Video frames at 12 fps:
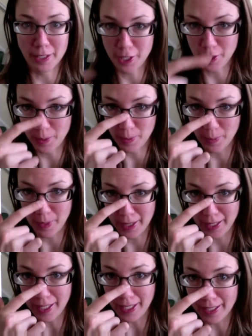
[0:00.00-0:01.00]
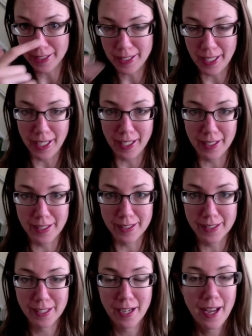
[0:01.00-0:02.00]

to with this is